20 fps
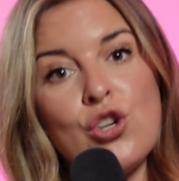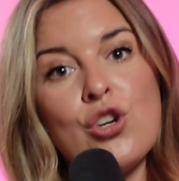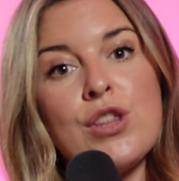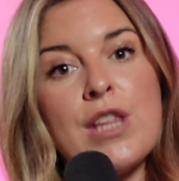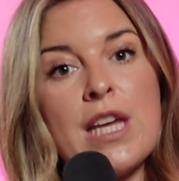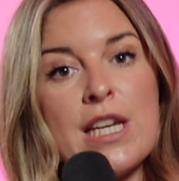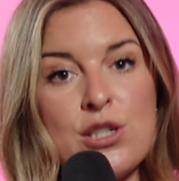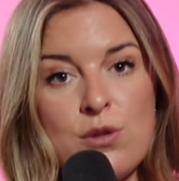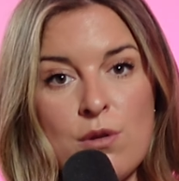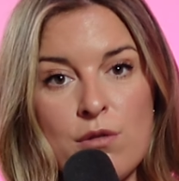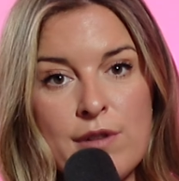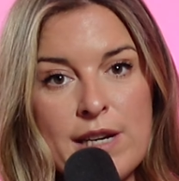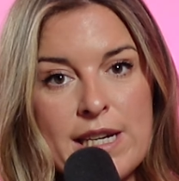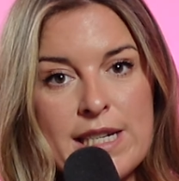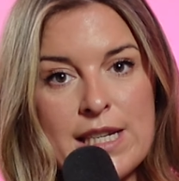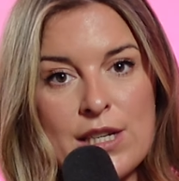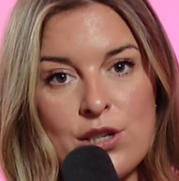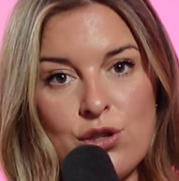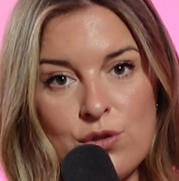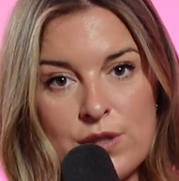Could they do a
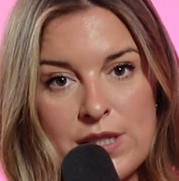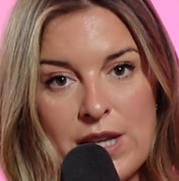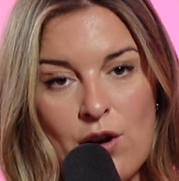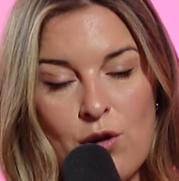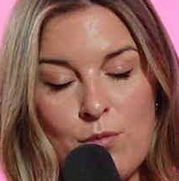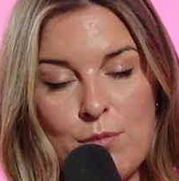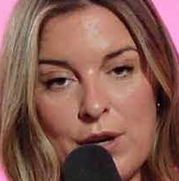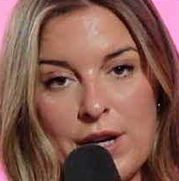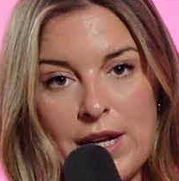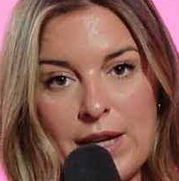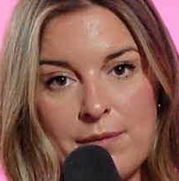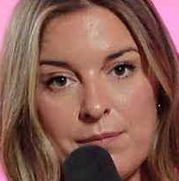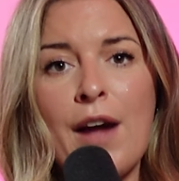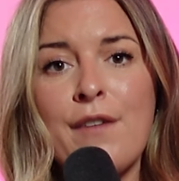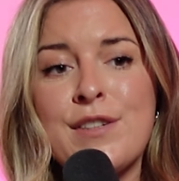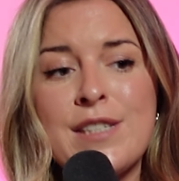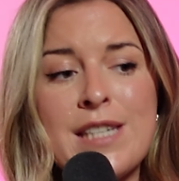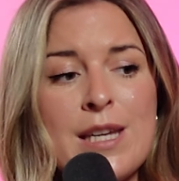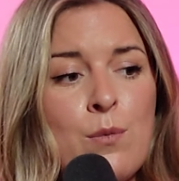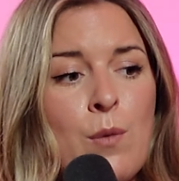reading in your ceremony? I've
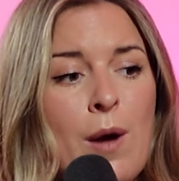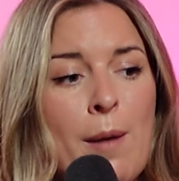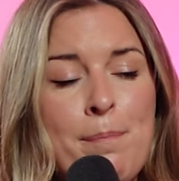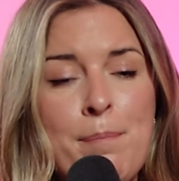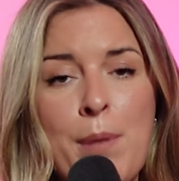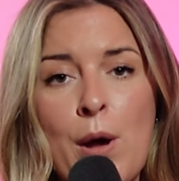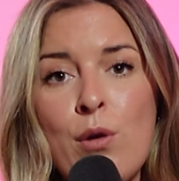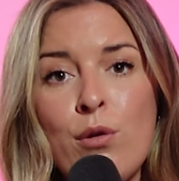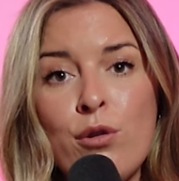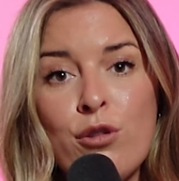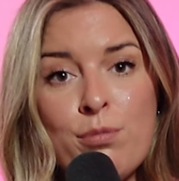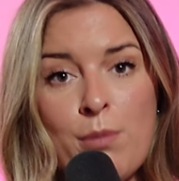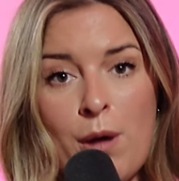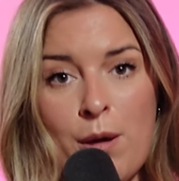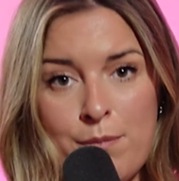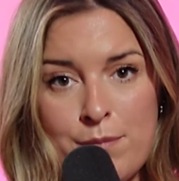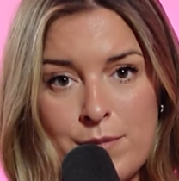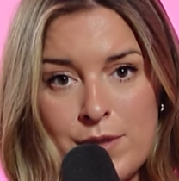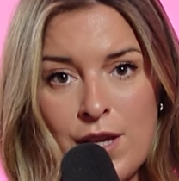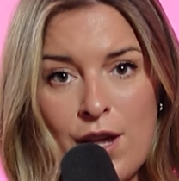seen where both
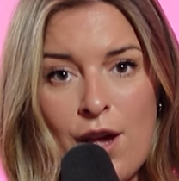mums